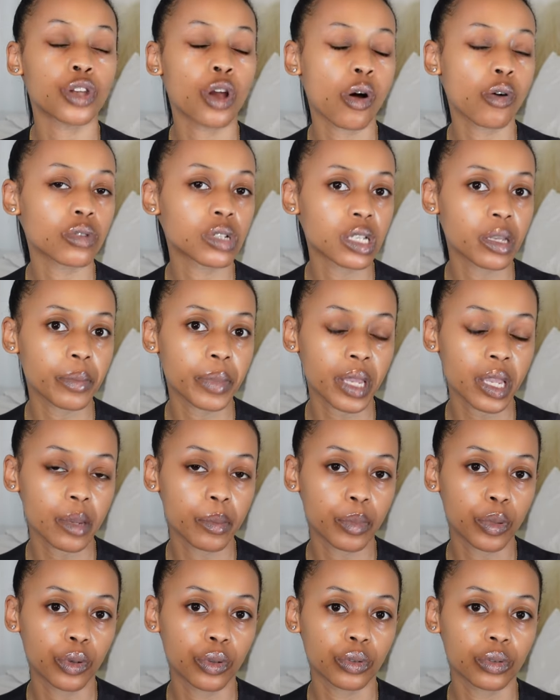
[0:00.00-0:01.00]
Nosy
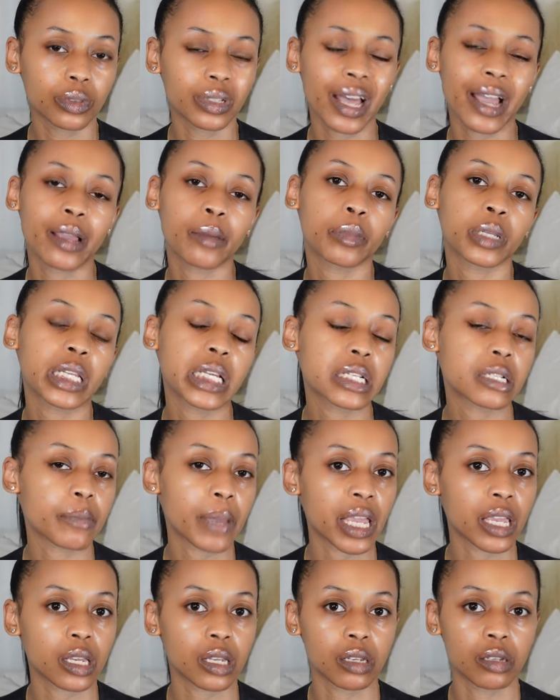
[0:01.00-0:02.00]
people, like, please
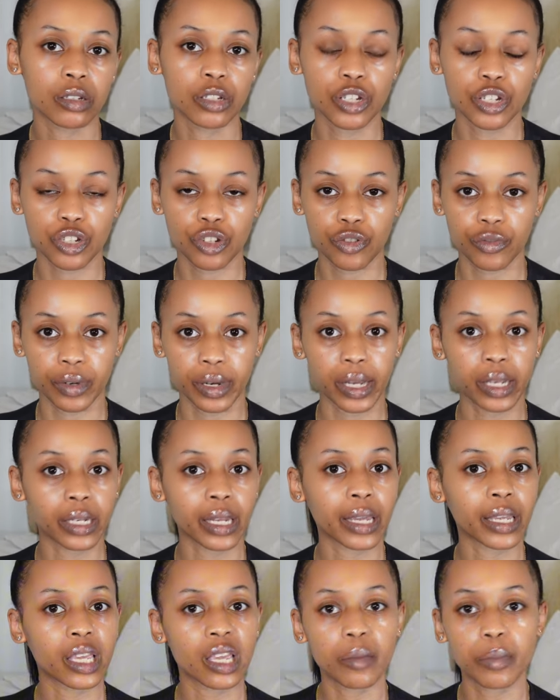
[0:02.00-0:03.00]
make it discreet,
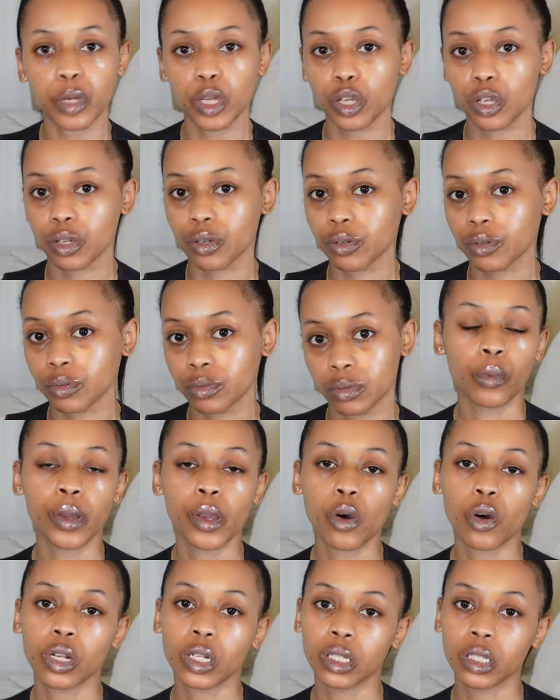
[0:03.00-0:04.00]
like keep it cute. We
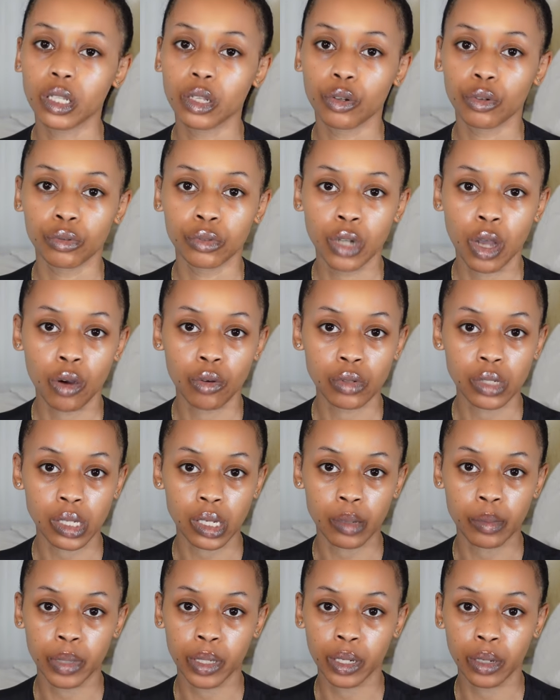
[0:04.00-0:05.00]
all a little
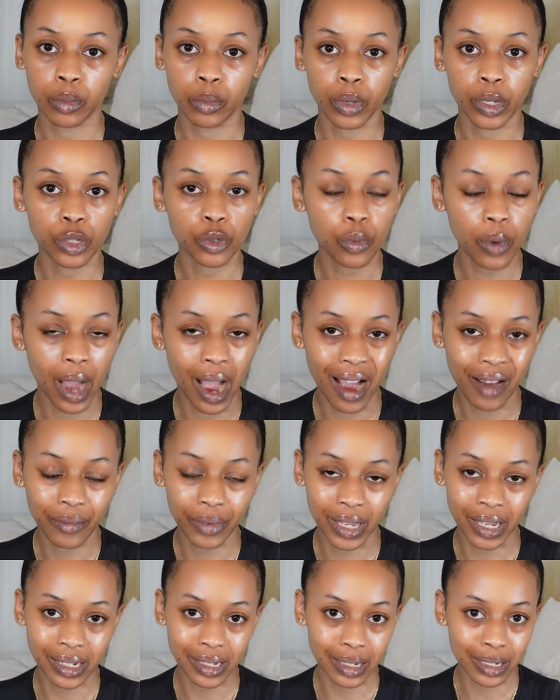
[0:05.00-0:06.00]
nosy, but when you
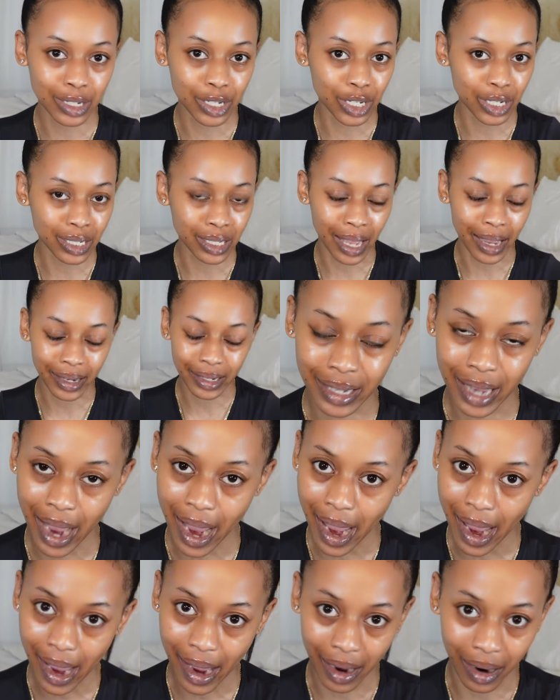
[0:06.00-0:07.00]
obvious, it's just like,
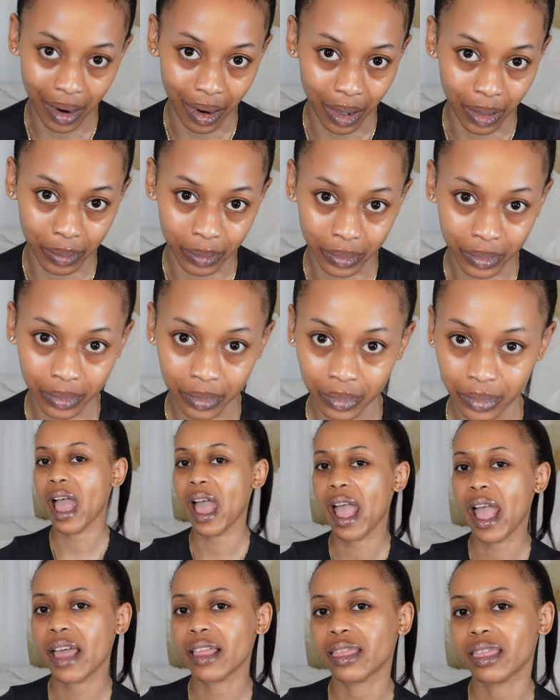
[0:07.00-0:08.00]
damn.
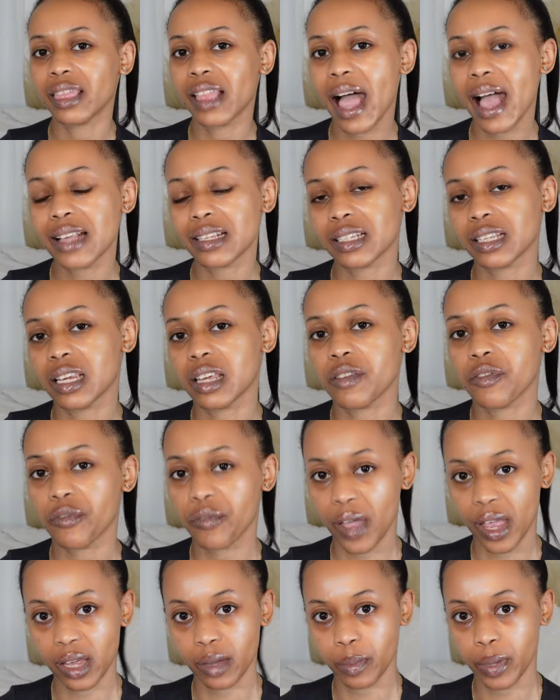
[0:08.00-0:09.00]
And lastly,
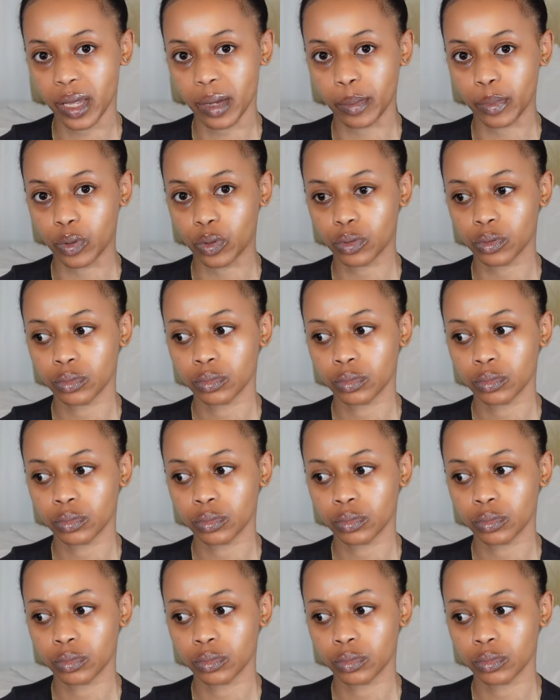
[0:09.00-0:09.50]
fake people.